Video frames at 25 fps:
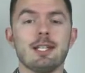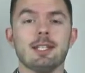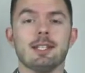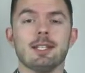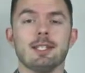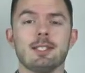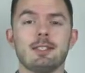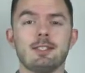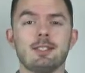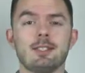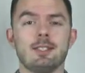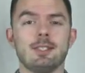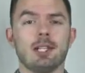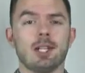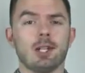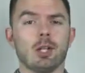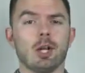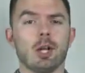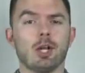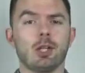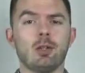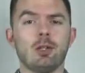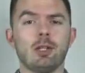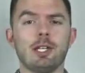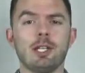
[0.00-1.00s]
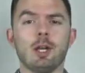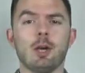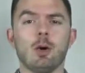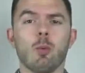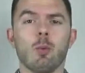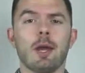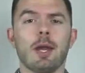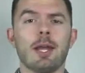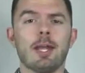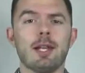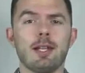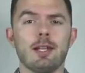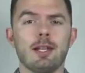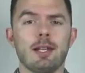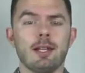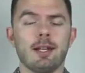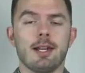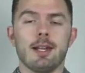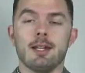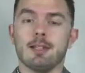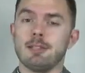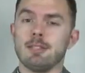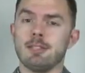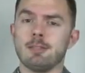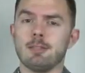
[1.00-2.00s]
This is the longly awaited and
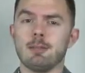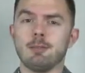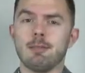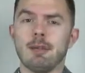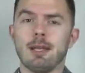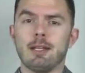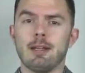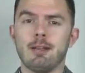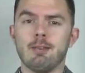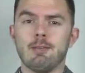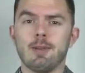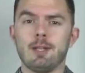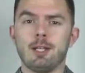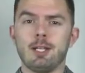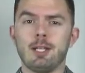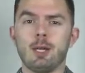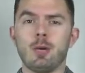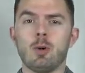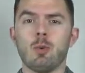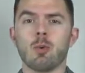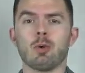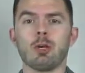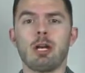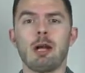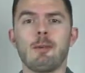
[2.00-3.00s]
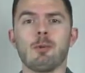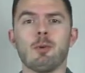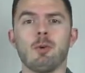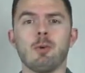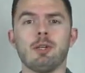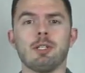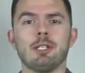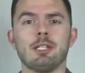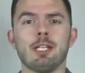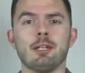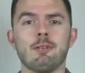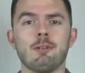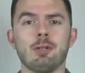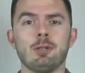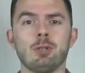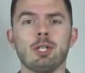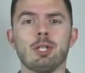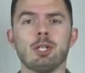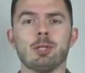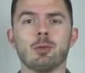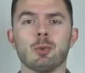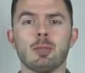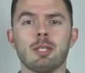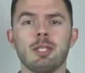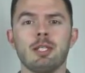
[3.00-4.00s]
anticipated video where I'm going to give you the
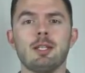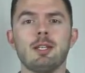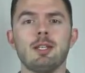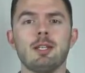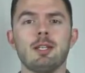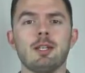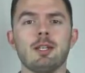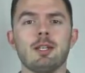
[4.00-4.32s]
three